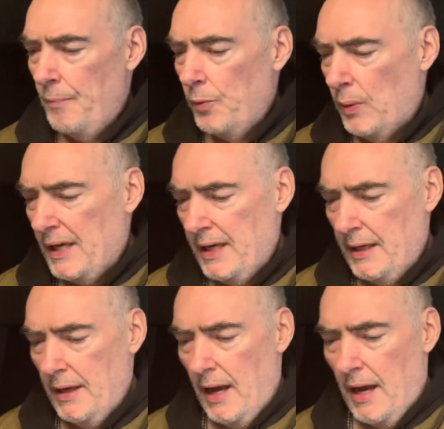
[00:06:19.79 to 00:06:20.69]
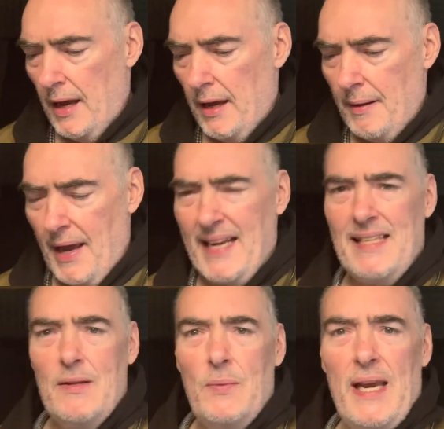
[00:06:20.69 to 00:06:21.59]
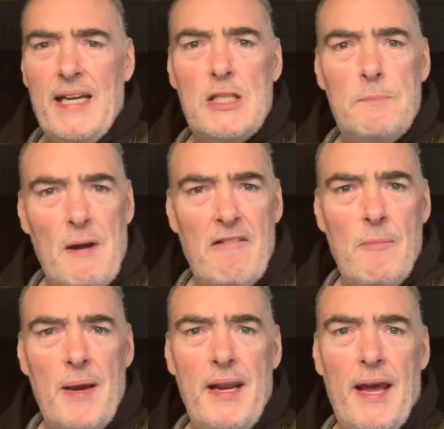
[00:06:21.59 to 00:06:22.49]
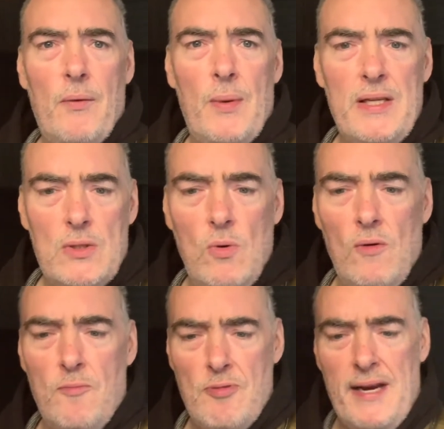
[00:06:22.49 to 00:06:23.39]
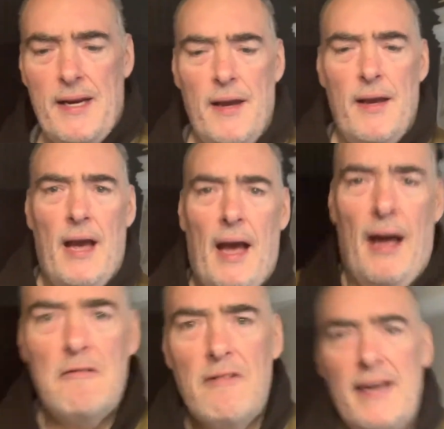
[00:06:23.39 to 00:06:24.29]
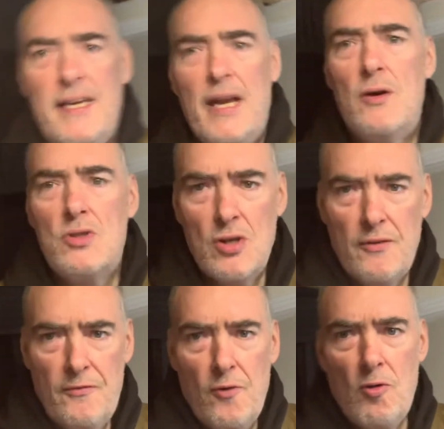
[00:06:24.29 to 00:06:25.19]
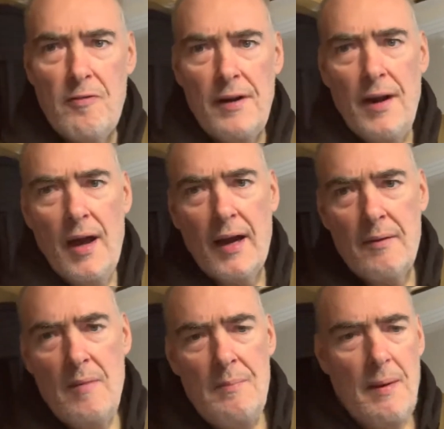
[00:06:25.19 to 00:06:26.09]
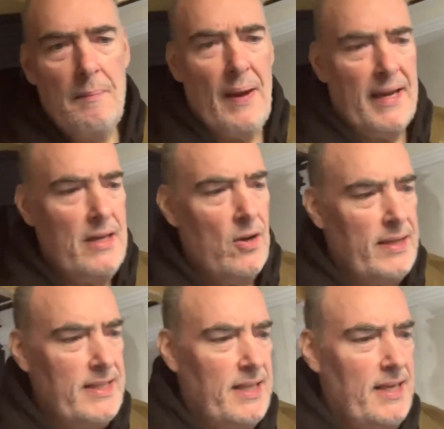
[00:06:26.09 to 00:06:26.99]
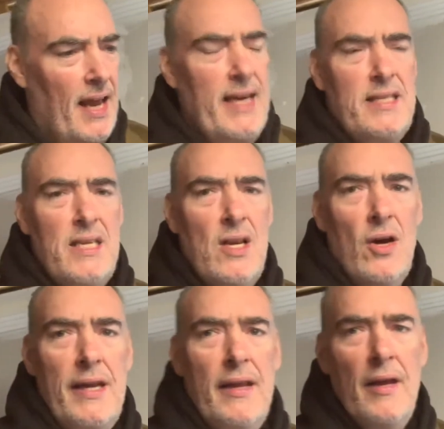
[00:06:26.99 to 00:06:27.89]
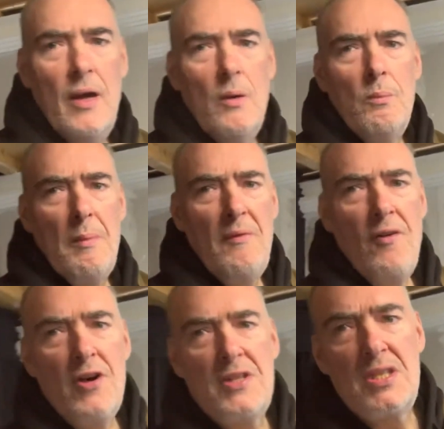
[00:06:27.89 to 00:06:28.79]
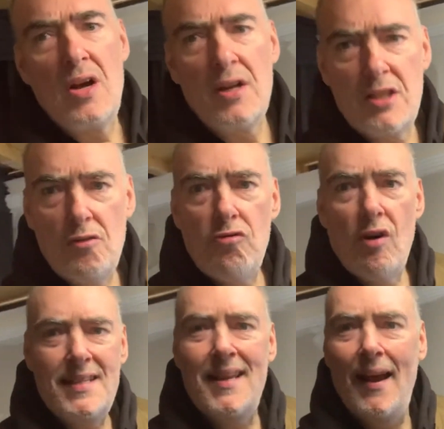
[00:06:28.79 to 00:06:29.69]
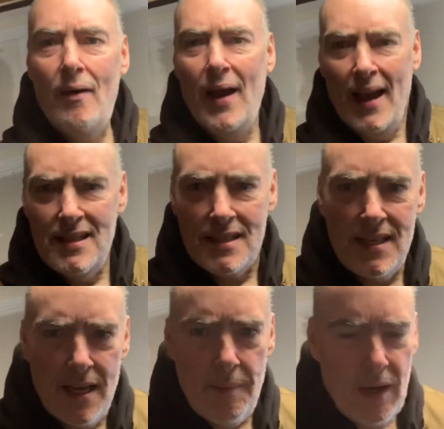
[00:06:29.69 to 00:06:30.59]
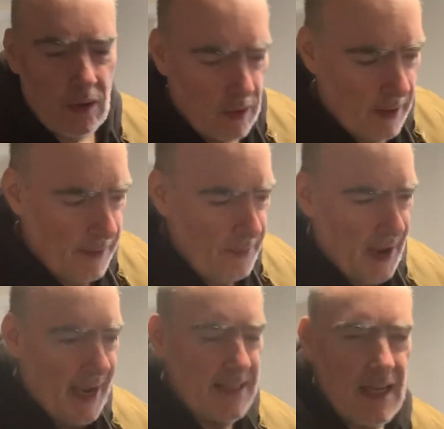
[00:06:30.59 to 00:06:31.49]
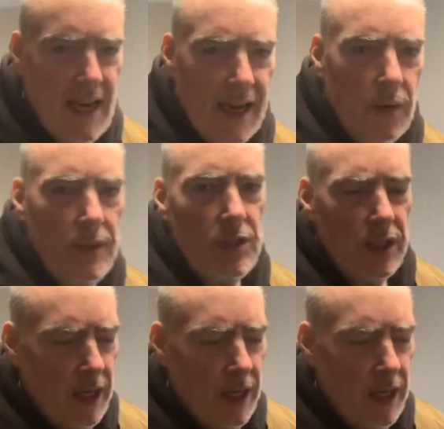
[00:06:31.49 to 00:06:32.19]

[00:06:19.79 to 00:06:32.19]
we experiment, and we sort of bring radio to the forefront. I can remember back in 1989 when we first started writing out HTML as a language,